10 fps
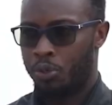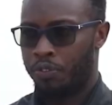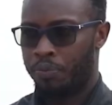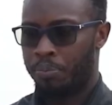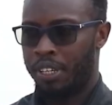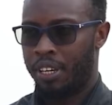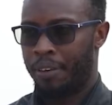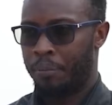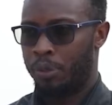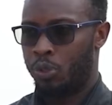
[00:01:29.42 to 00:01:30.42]
of being
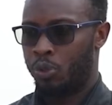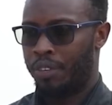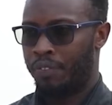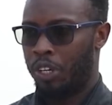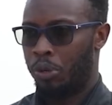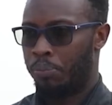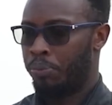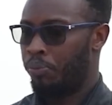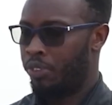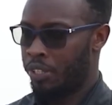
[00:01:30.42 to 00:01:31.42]
able to develop
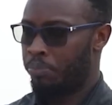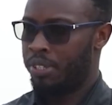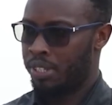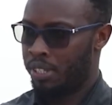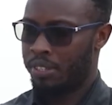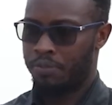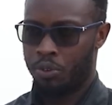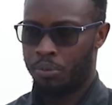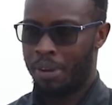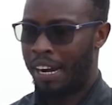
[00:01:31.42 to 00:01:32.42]
this business
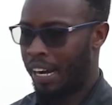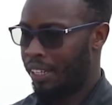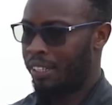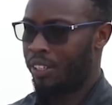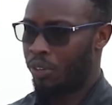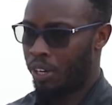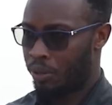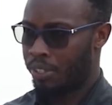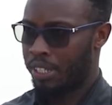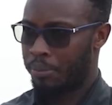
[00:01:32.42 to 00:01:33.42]
from an idea or a
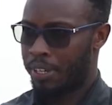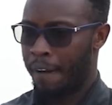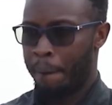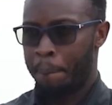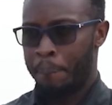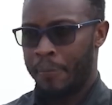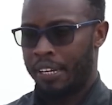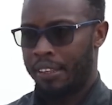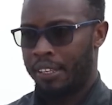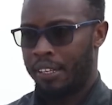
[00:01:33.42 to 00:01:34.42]
concept.
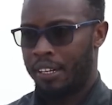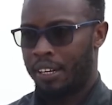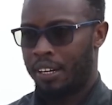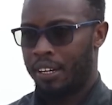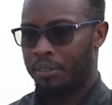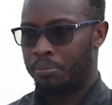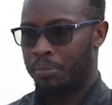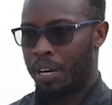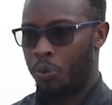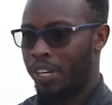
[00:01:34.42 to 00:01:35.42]
And I think I
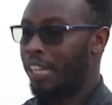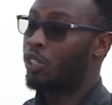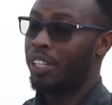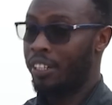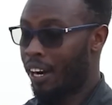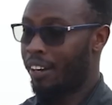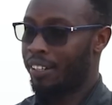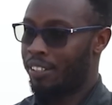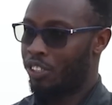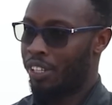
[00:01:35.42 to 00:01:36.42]
would actually
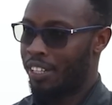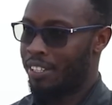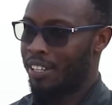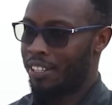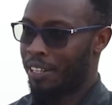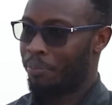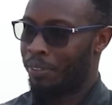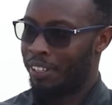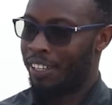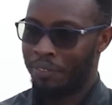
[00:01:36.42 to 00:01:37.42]
encourage any startup,
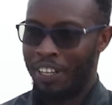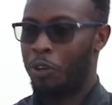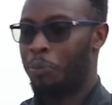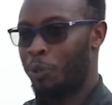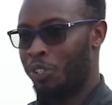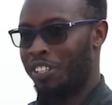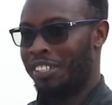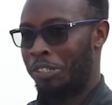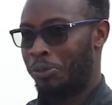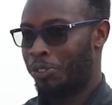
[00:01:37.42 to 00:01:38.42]
given an
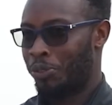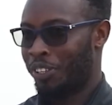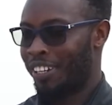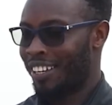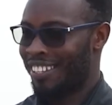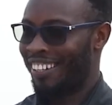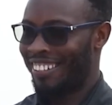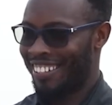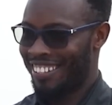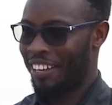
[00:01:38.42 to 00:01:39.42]
opportunity, to join
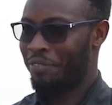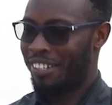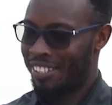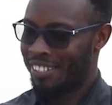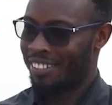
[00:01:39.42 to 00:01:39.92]
accelerators like FAST.